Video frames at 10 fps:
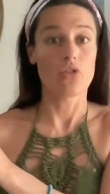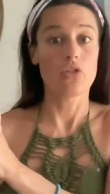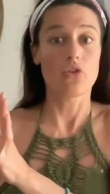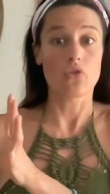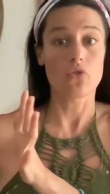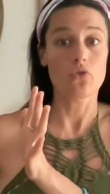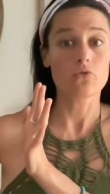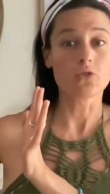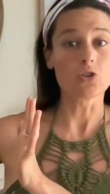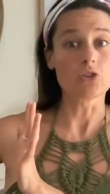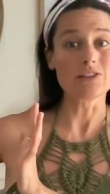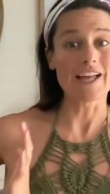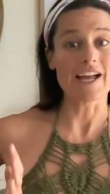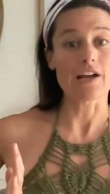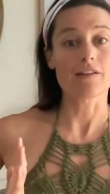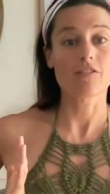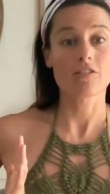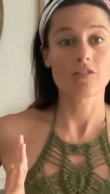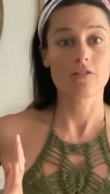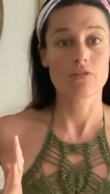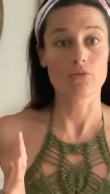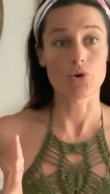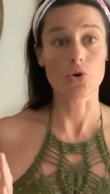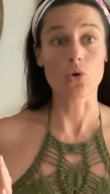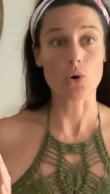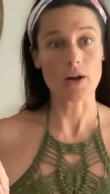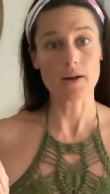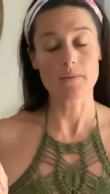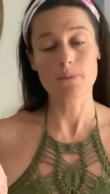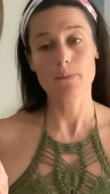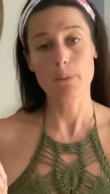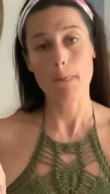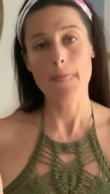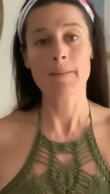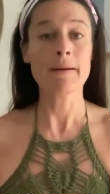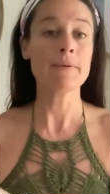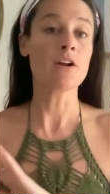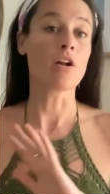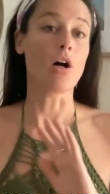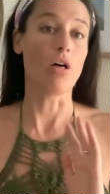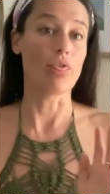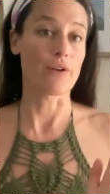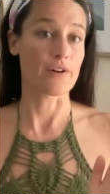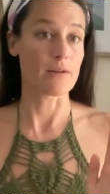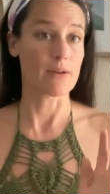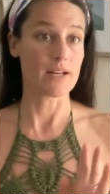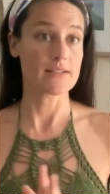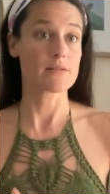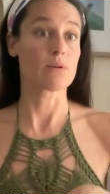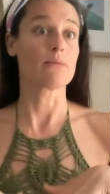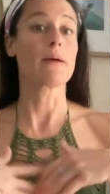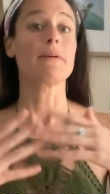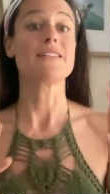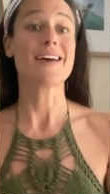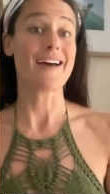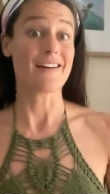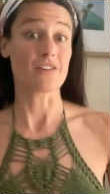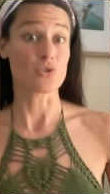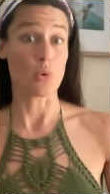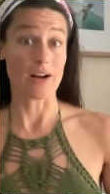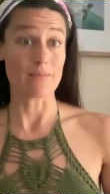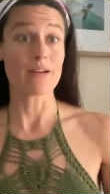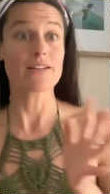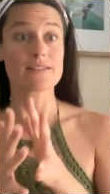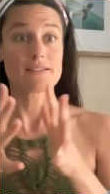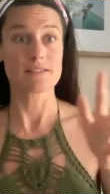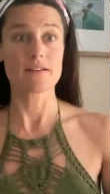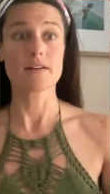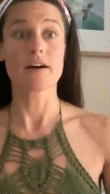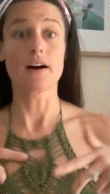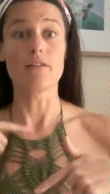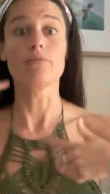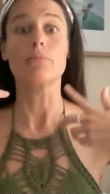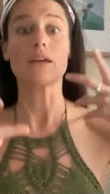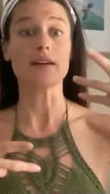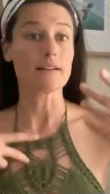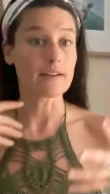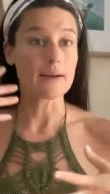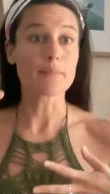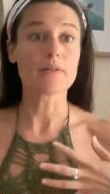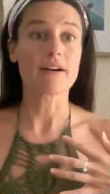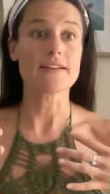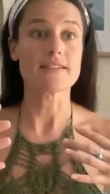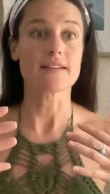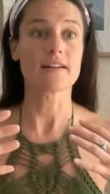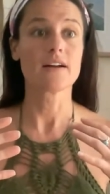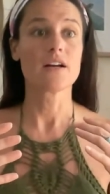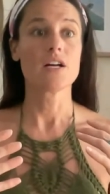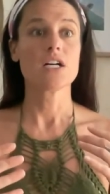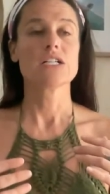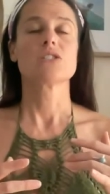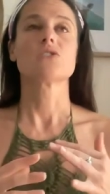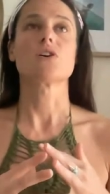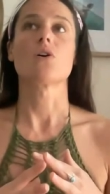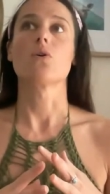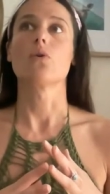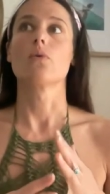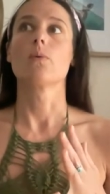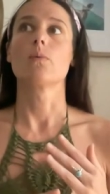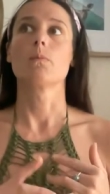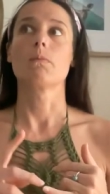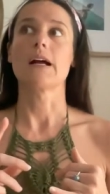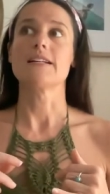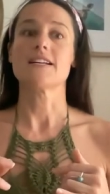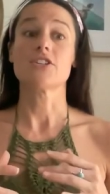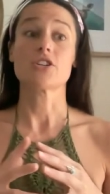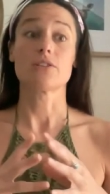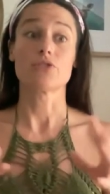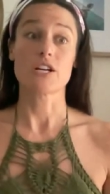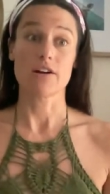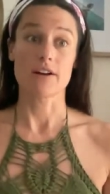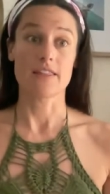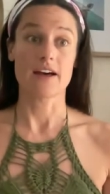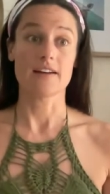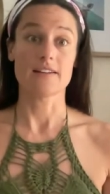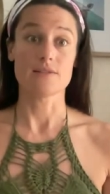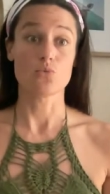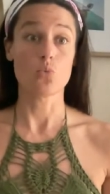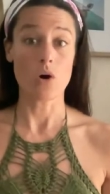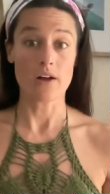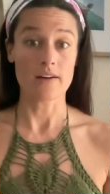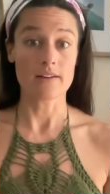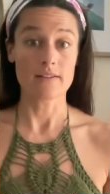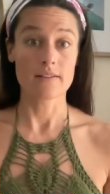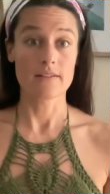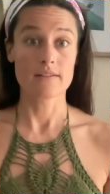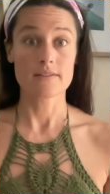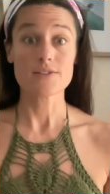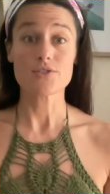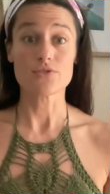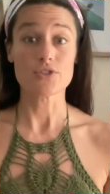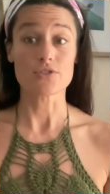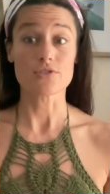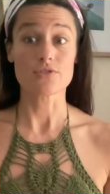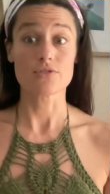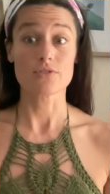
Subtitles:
the full-length recording, maybe not all 30 minutes, but maybe 10 or 20 minutes of me improvising. So my intention of sharing that is, one, to just